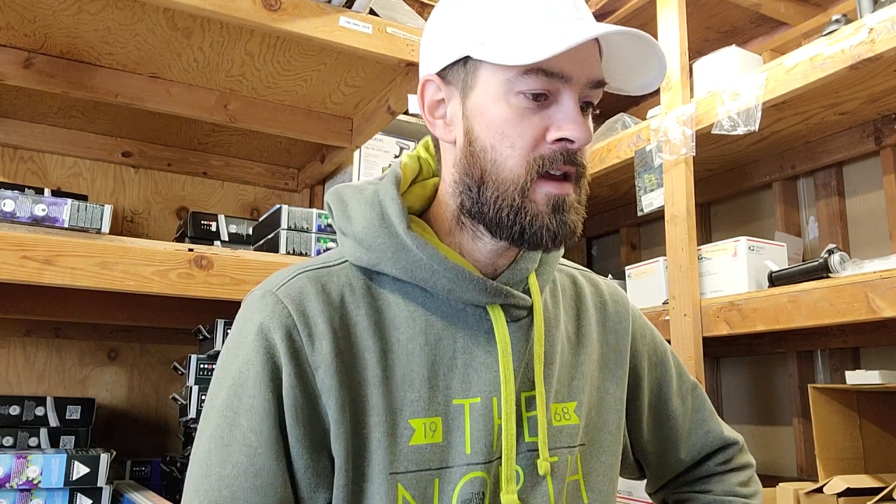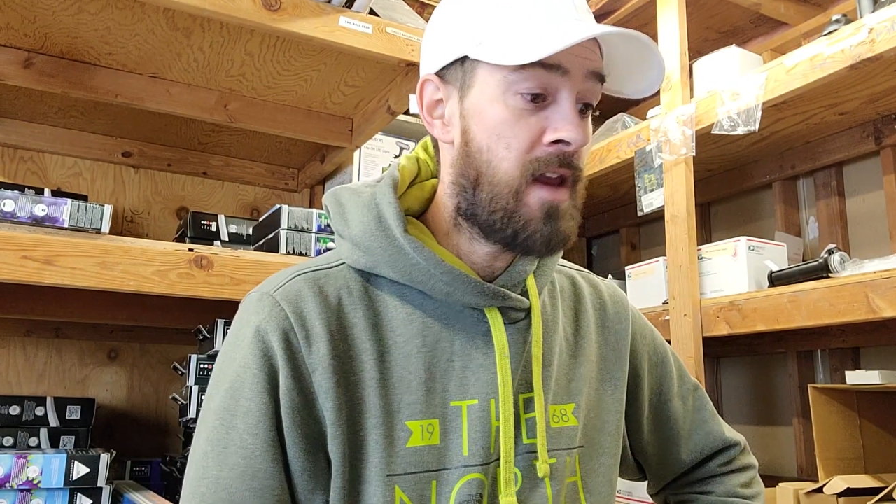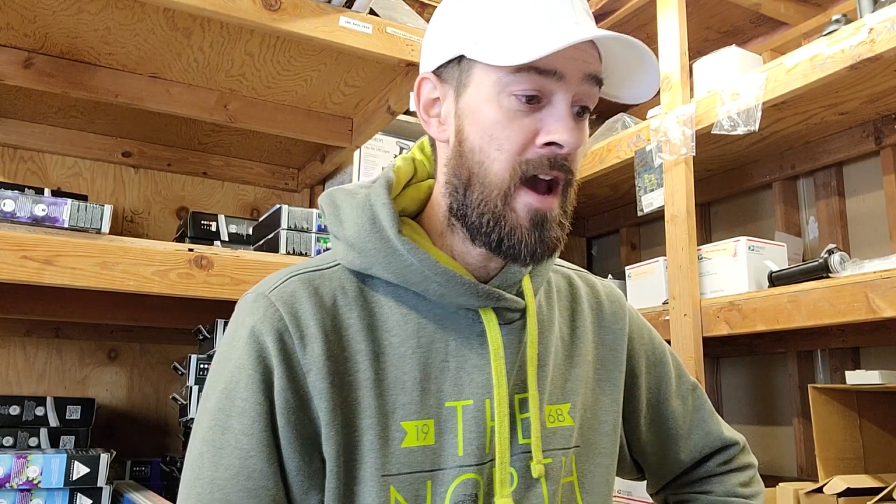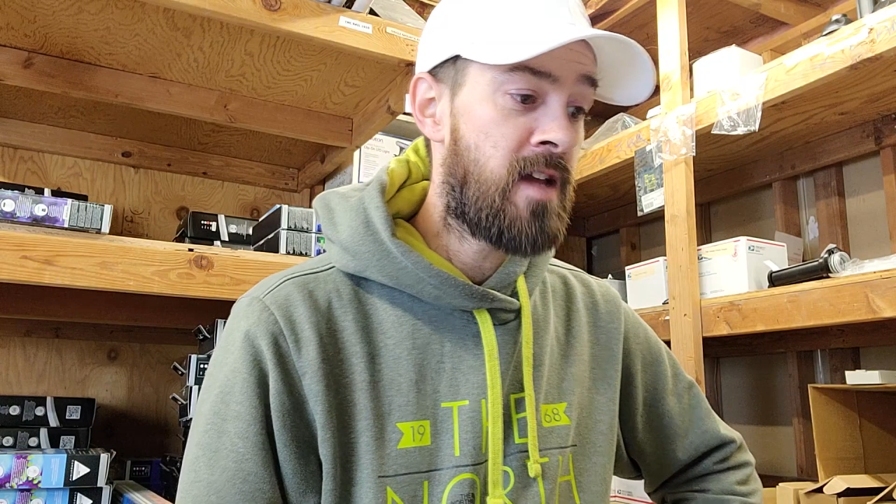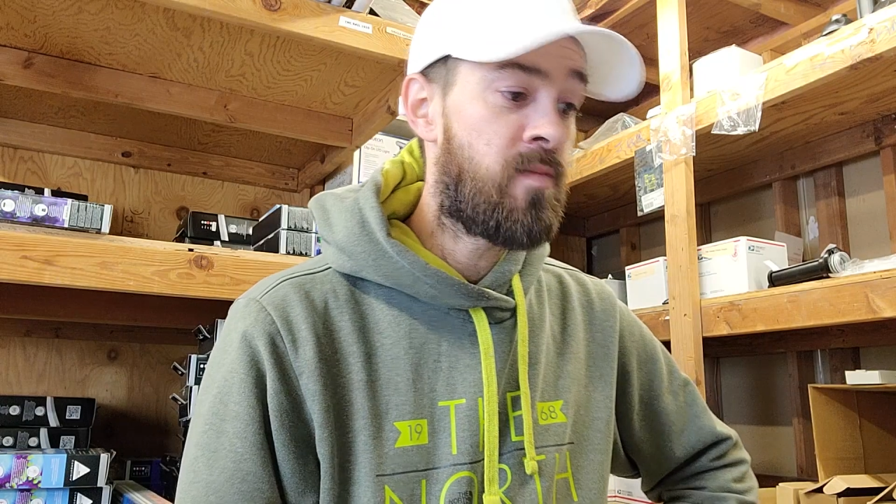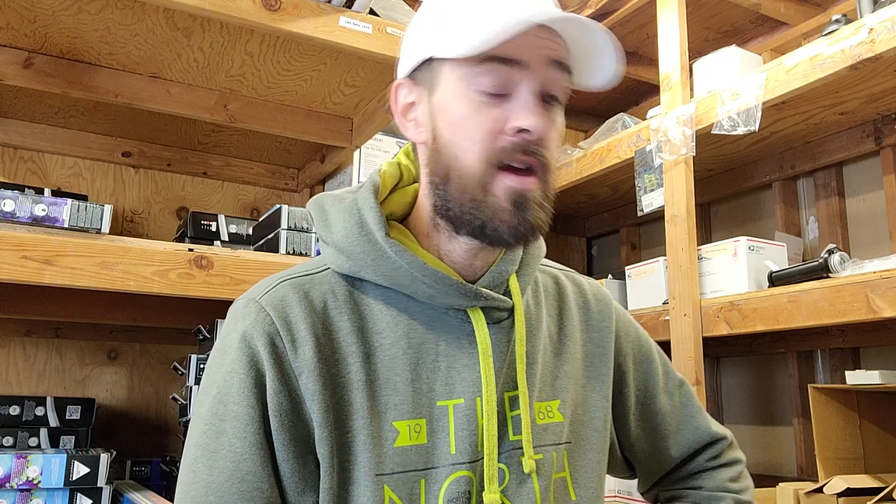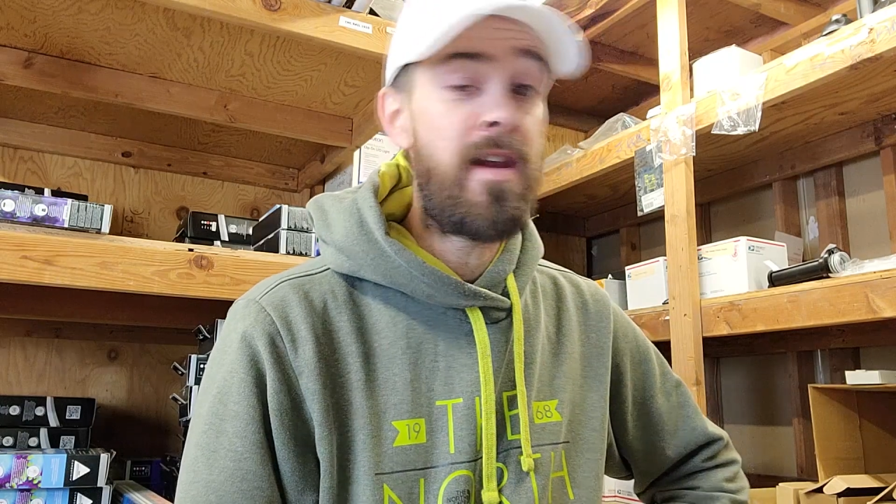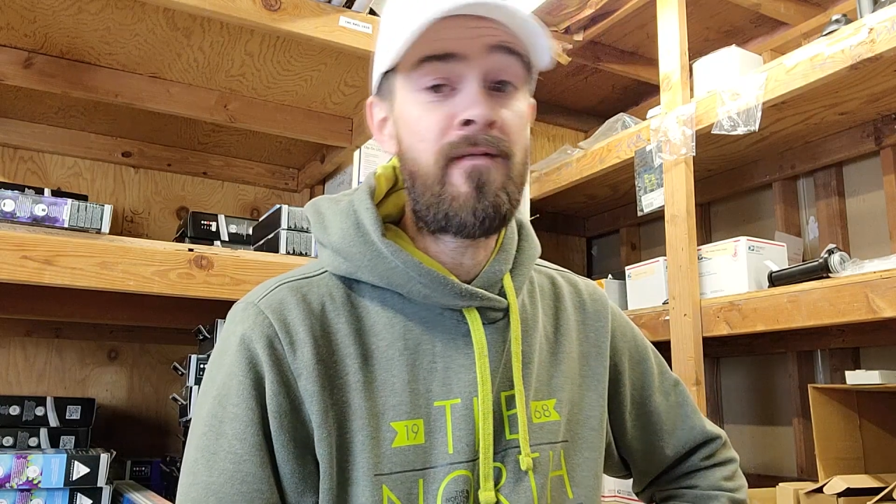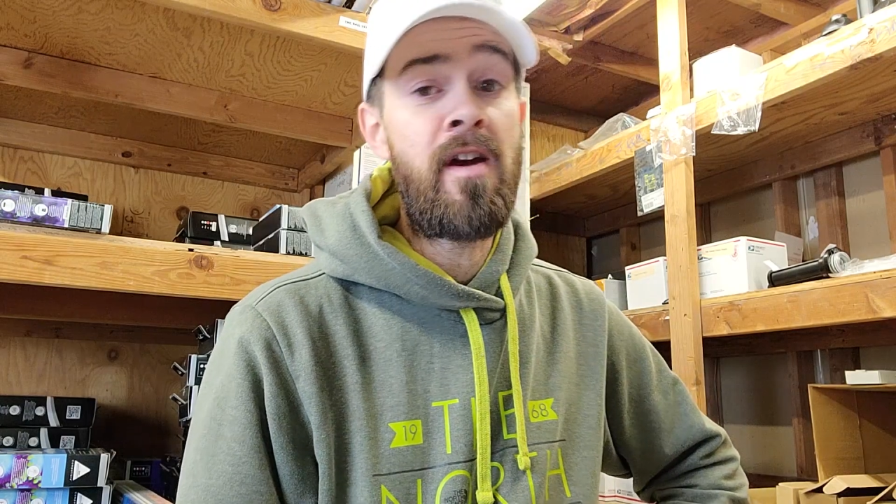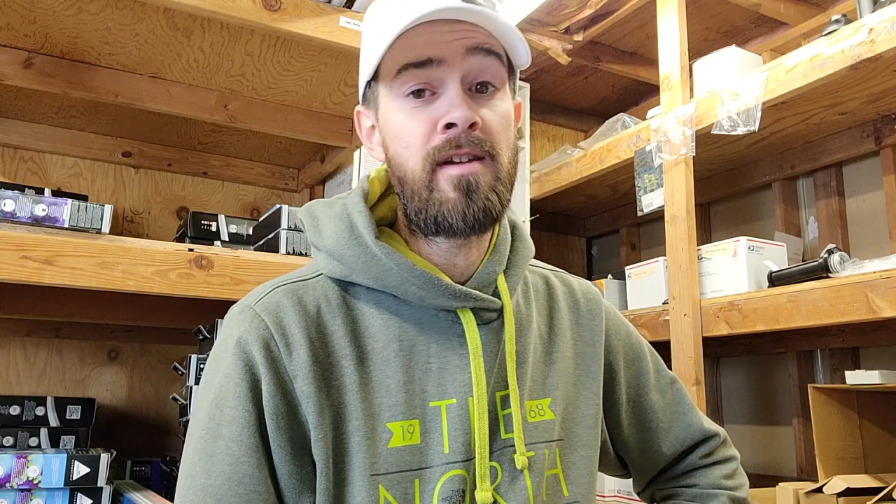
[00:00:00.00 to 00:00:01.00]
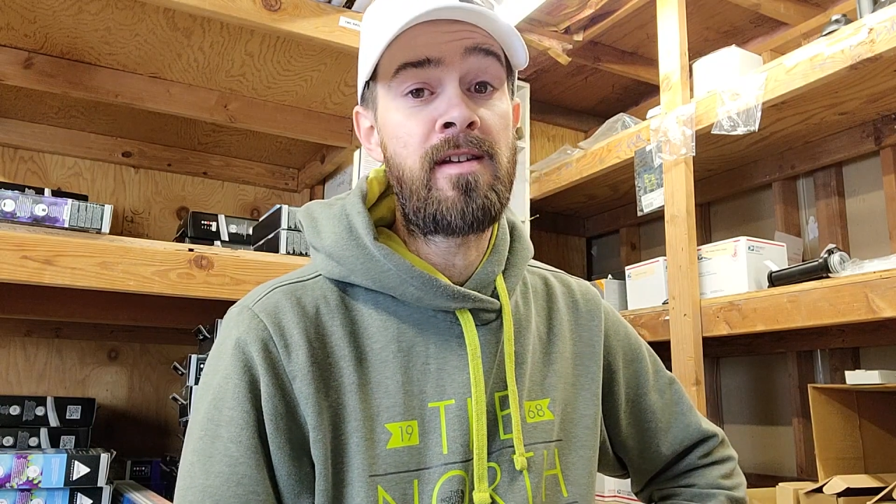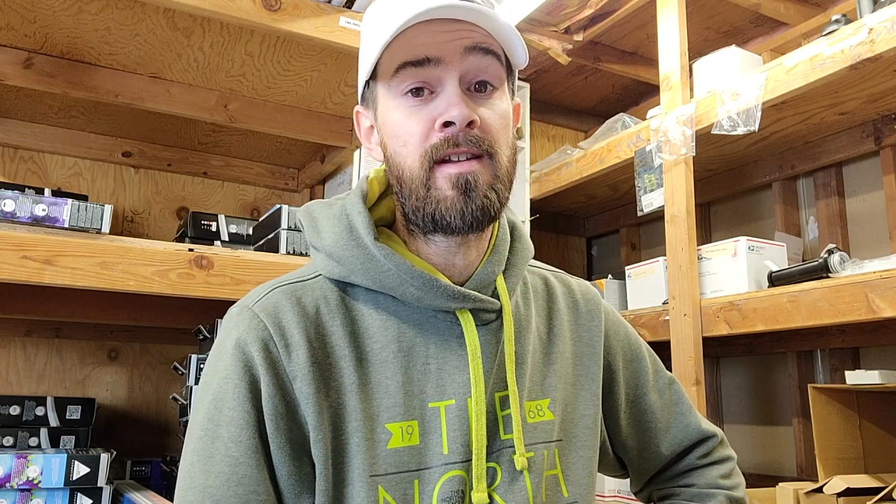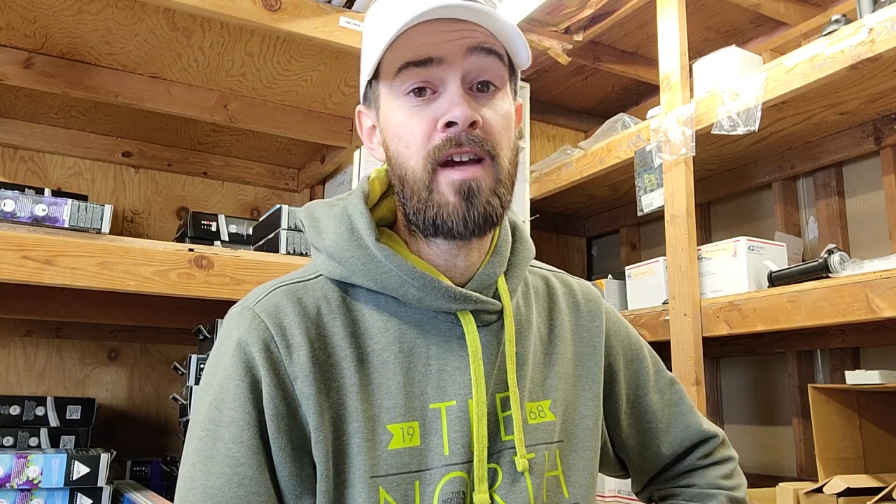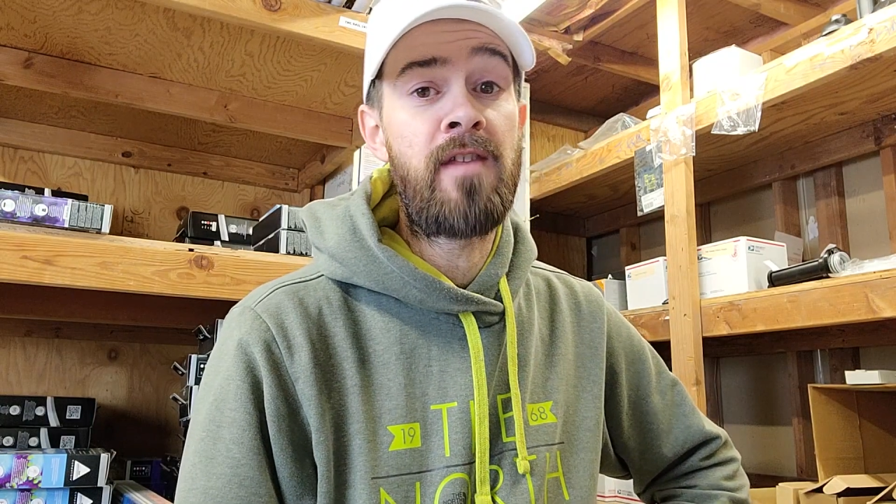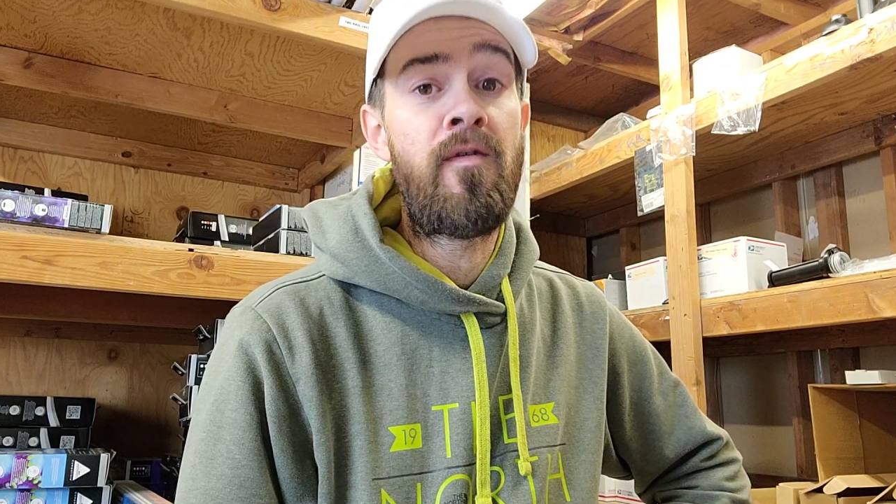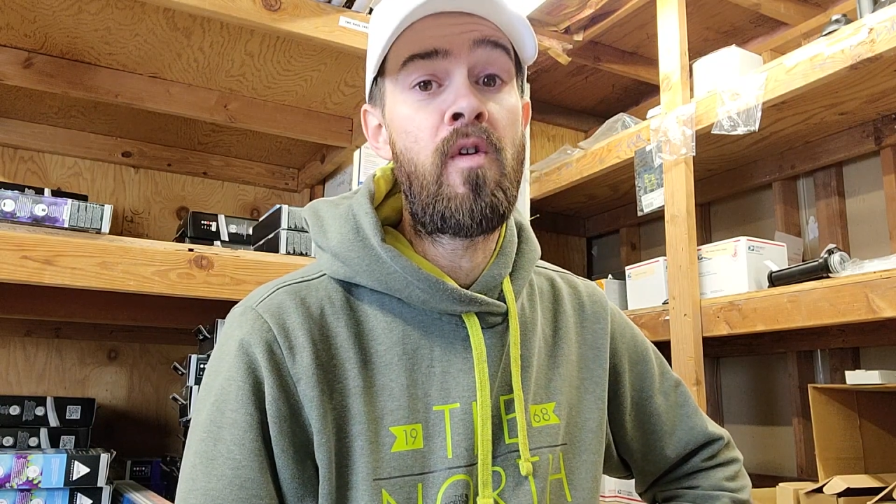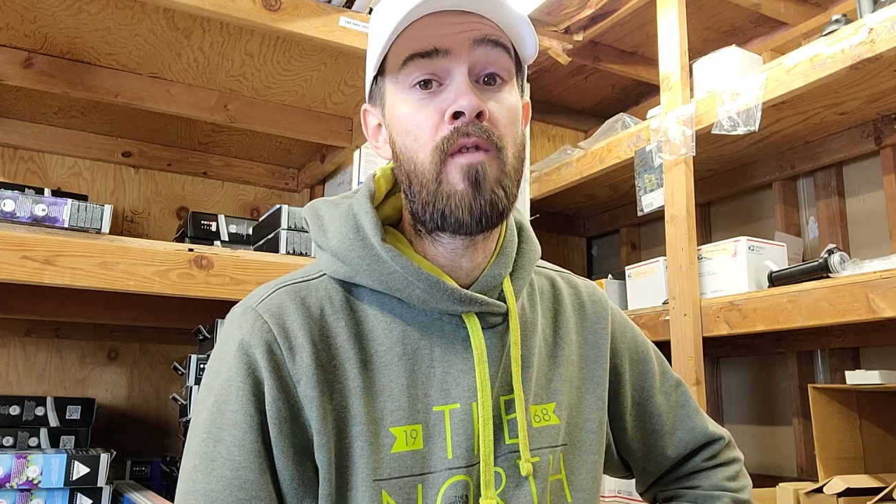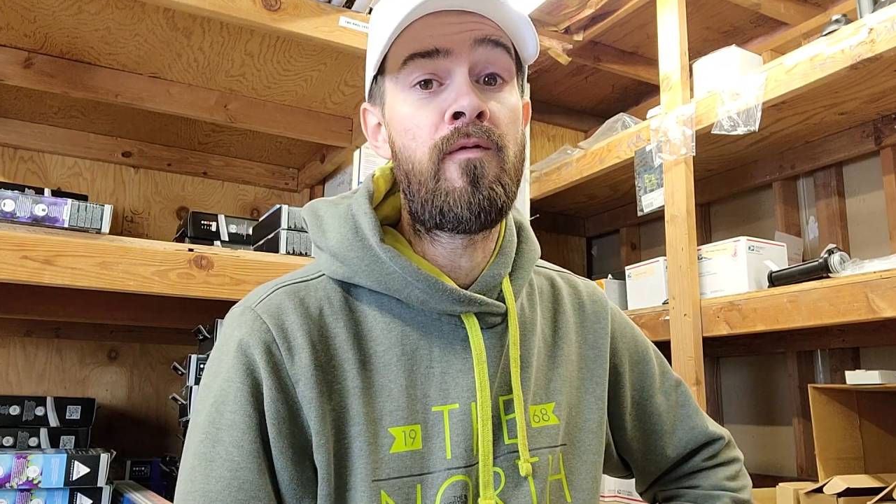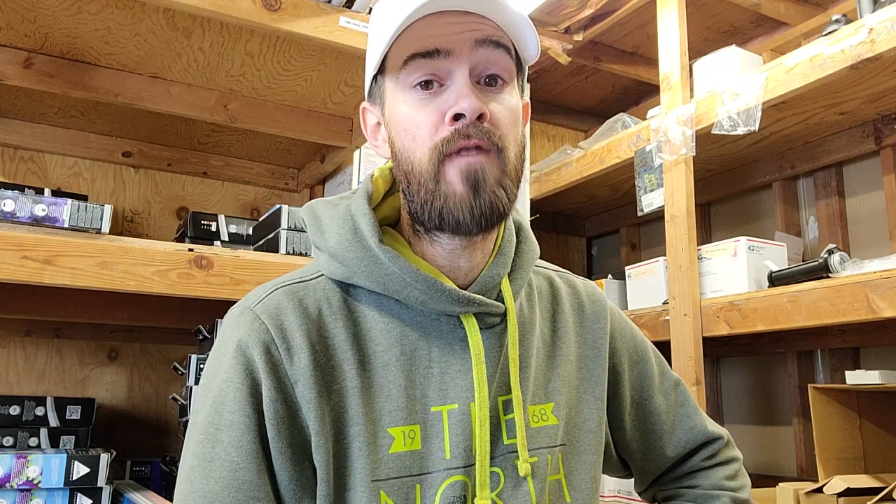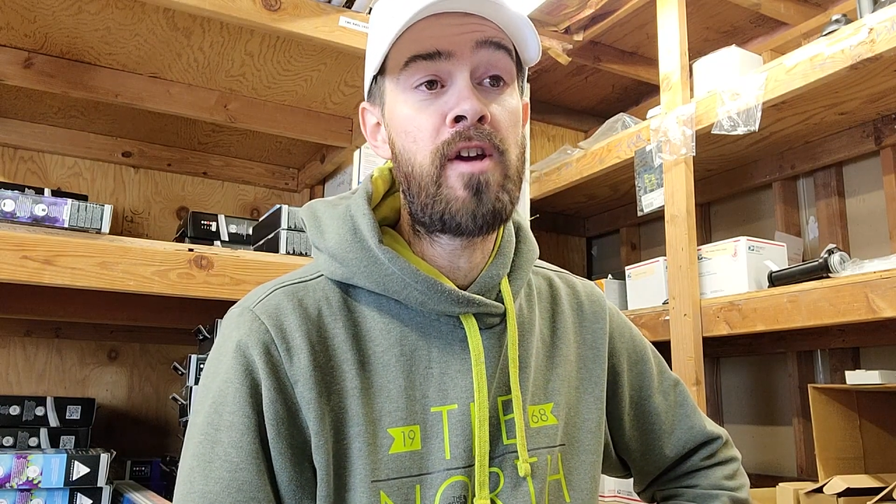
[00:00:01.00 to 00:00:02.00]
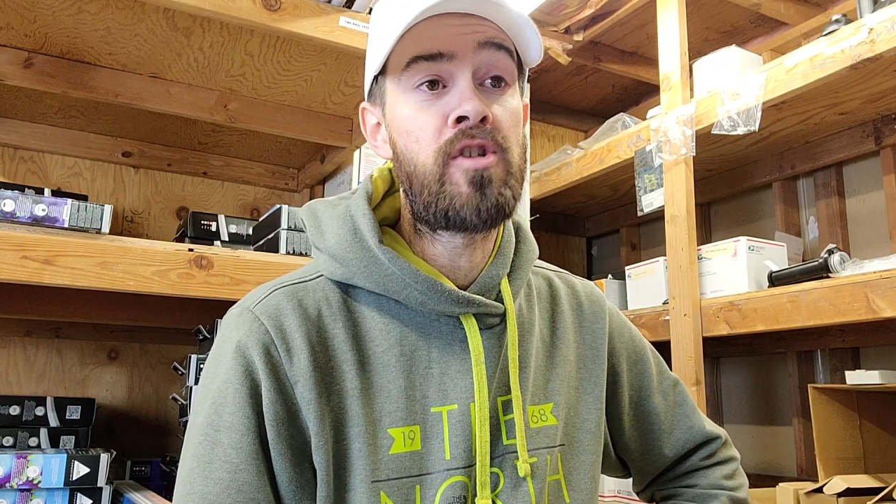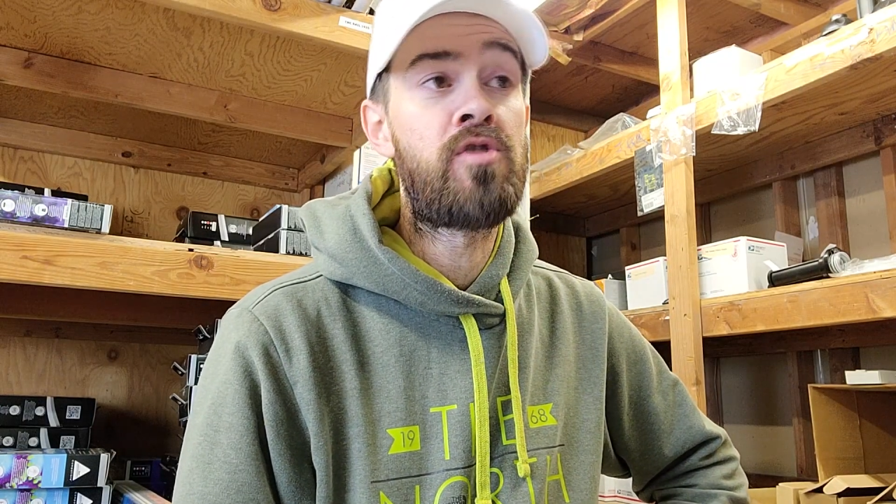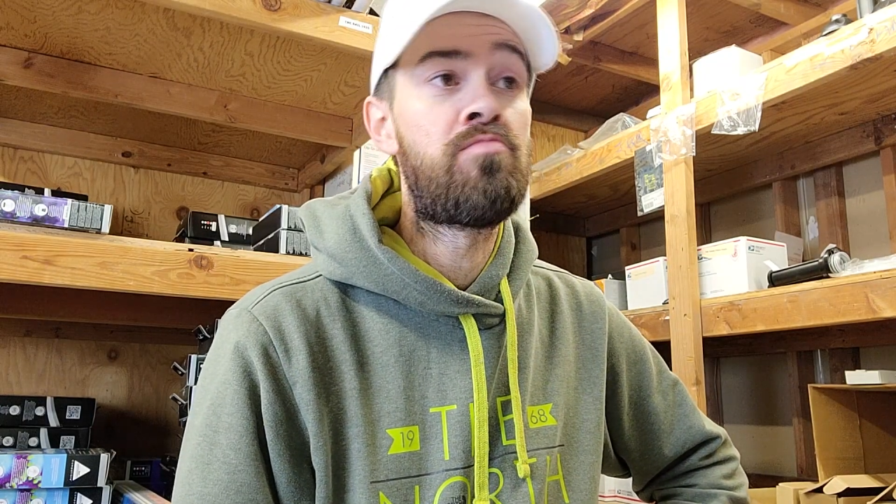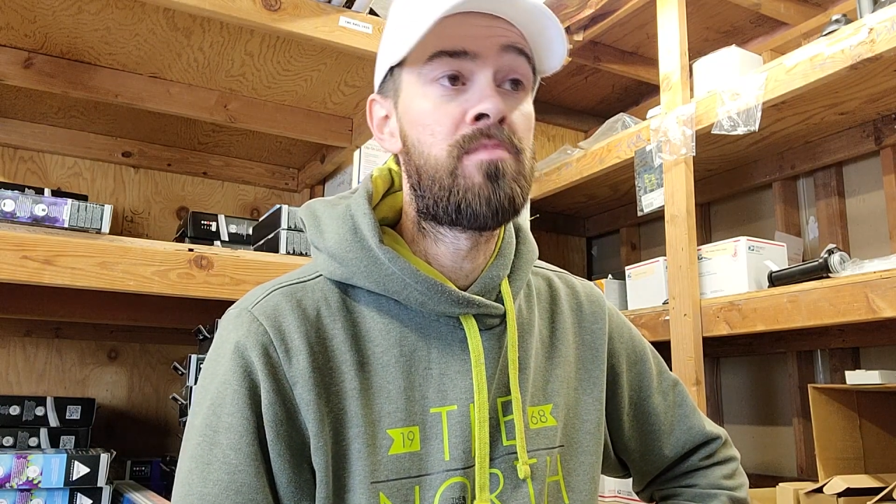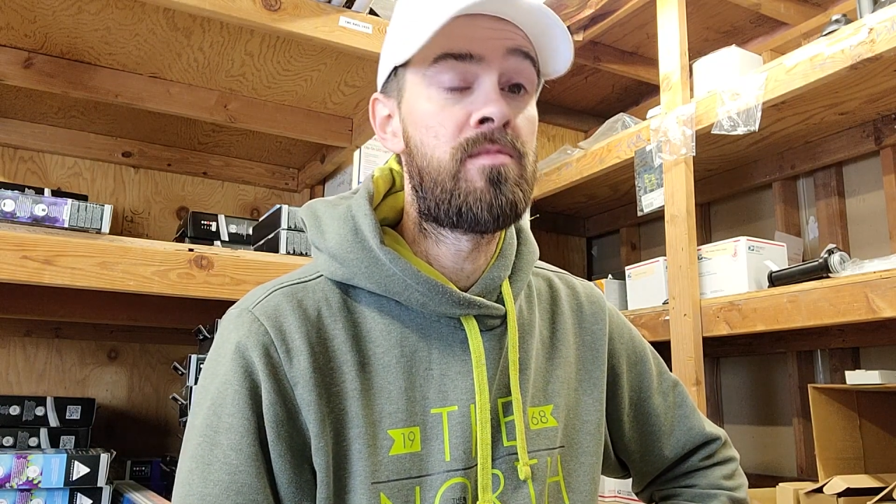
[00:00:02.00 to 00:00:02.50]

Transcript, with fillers: It has been a very successful fish